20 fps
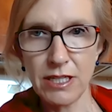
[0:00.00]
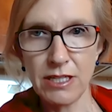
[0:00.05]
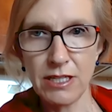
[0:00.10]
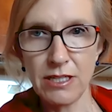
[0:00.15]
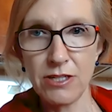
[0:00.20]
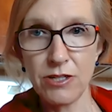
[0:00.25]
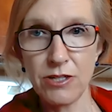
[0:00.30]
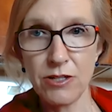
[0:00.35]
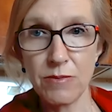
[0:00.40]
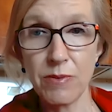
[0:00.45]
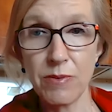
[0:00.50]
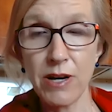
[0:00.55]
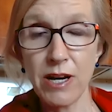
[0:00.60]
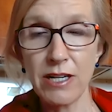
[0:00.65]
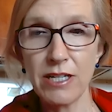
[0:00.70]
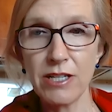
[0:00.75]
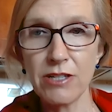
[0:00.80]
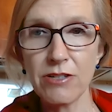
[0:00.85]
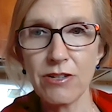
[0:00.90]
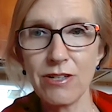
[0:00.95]
and in your
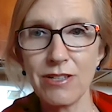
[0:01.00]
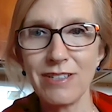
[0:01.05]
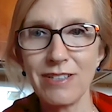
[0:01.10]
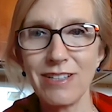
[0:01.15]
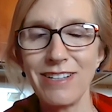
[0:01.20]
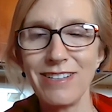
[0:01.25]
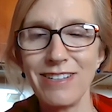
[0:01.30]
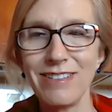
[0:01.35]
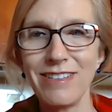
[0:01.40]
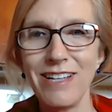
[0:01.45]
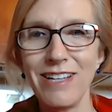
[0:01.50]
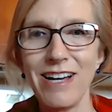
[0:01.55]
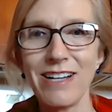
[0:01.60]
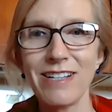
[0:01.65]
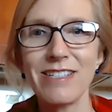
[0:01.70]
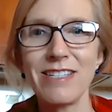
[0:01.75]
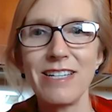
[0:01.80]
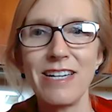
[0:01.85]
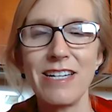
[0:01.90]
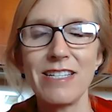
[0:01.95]
body called
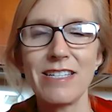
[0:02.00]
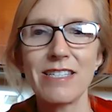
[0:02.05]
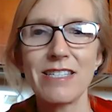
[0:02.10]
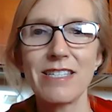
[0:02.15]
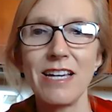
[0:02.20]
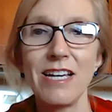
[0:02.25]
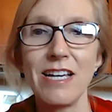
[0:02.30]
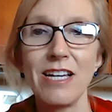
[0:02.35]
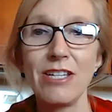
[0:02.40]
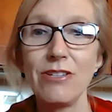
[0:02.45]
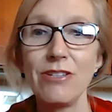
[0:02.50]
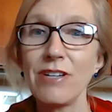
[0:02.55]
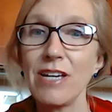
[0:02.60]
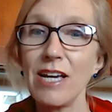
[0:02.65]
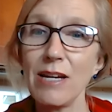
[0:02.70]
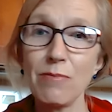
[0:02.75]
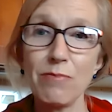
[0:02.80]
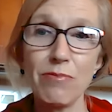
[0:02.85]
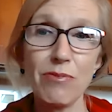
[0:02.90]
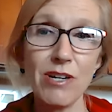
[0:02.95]
lactase, you
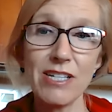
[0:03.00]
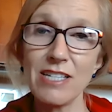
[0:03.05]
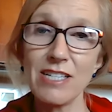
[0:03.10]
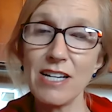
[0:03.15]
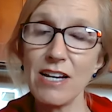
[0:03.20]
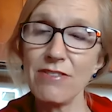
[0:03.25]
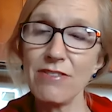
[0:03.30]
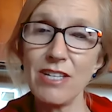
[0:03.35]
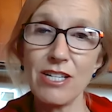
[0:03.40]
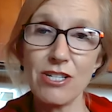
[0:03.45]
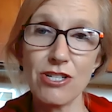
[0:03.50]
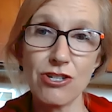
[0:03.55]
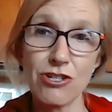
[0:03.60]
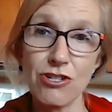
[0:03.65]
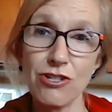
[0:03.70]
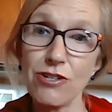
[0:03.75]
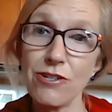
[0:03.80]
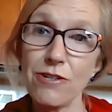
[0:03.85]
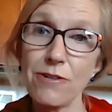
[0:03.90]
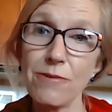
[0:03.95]
can't break down that
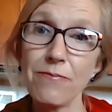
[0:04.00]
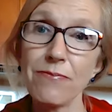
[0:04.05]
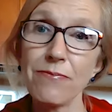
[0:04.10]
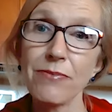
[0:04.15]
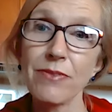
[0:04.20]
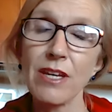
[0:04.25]
sugar.